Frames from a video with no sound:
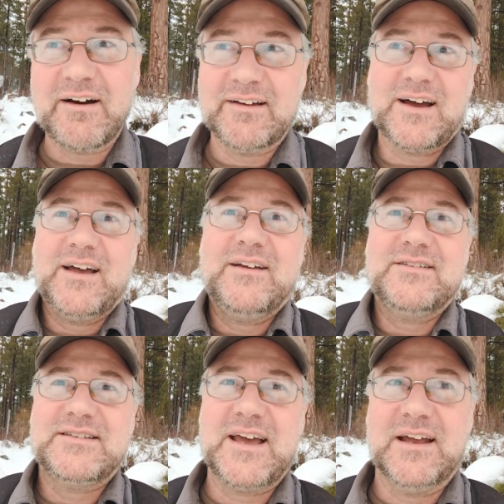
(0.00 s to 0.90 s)
Now, I, I,
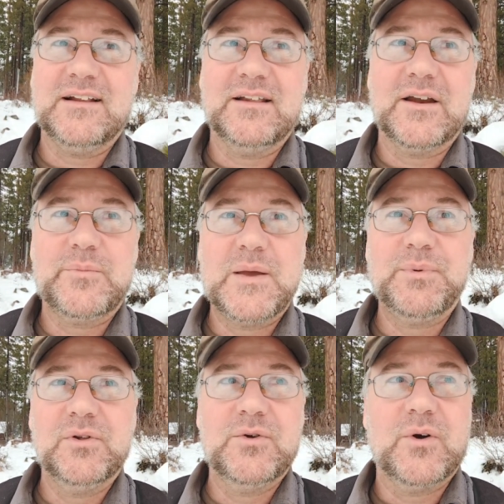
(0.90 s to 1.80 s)
understand a lot of
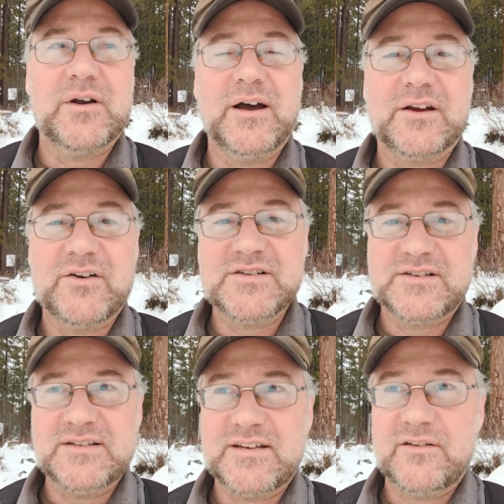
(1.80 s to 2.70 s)
people who are not
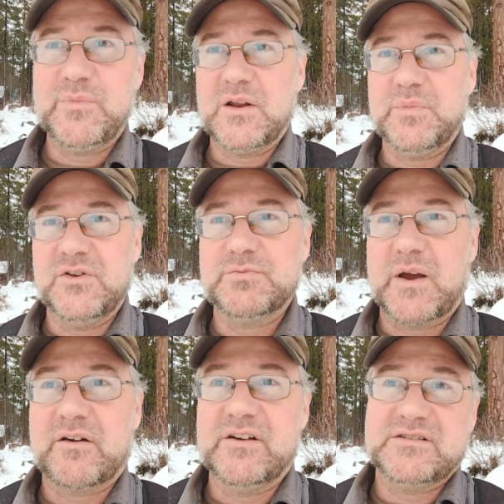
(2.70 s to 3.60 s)
Christians have been abused
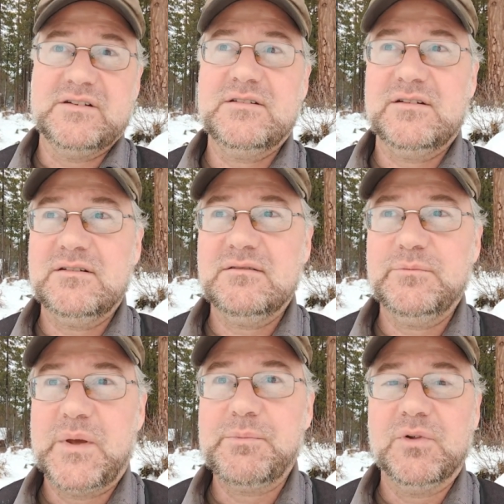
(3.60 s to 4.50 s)
by Christians,
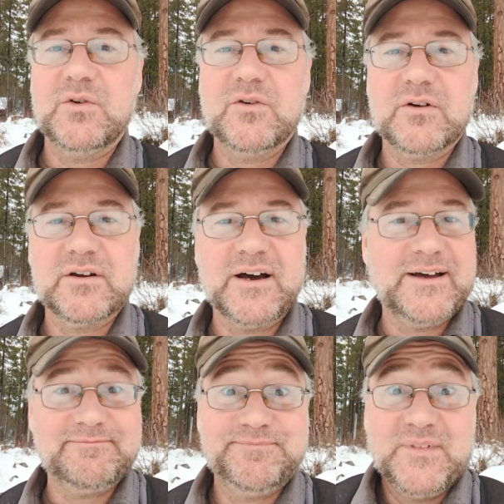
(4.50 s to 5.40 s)
people who are
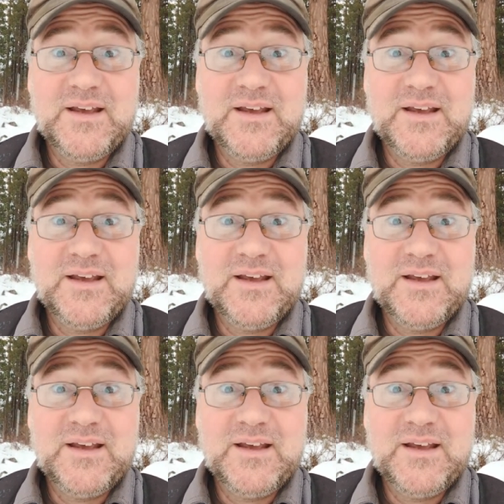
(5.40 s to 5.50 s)
not